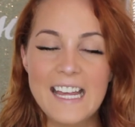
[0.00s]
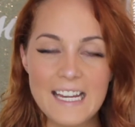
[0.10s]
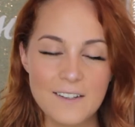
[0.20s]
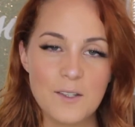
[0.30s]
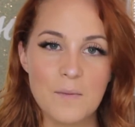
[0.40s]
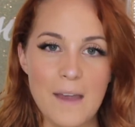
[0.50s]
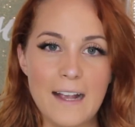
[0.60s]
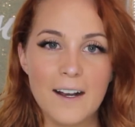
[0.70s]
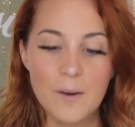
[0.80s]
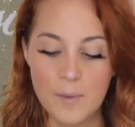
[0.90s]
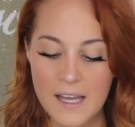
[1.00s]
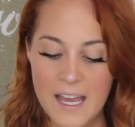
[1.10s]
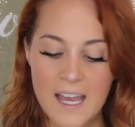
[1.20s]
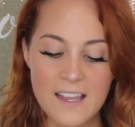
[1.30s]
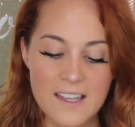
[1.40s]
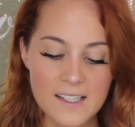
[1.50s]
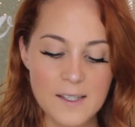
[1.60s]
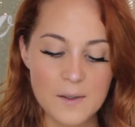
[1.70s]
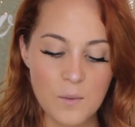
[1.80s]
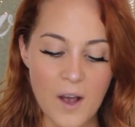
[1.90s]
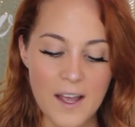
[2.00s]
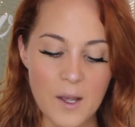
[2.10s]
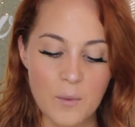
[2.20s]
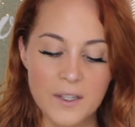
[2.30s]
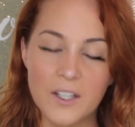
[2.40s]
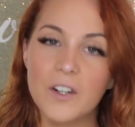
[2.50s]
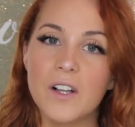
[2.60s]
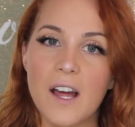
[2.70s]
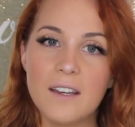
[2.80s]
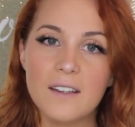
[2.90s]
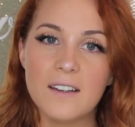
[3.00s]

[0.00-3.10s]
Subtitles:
into makeup, this is what it would look like.